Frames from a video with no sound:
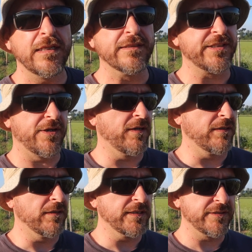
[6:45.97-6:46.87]
Is there
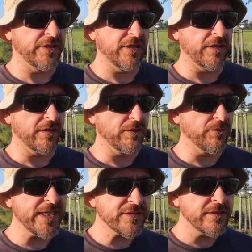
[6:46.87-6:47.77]
a is there a, a
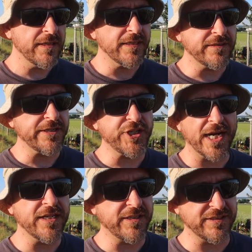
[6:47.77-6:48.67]
reason that, that
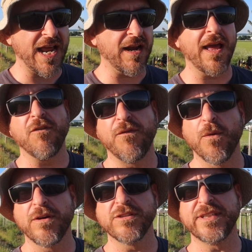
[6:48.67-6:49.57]
China does not allow
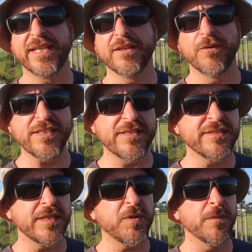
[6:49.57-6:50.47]
foreigners to get
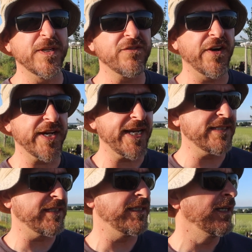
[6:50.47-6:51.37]
residency permits very
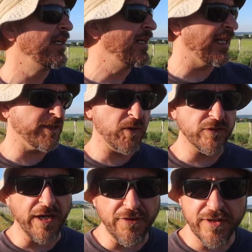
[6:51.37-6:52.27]
easy as
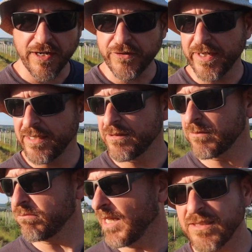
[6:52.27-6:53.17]
opposed to other
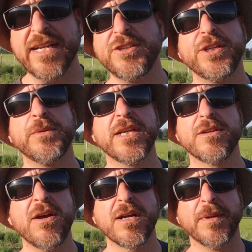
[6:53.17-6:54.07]
countries? That's an issue we can
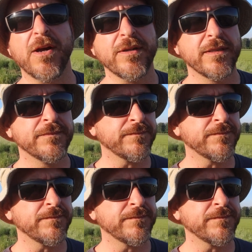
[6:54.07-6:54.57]
talk about.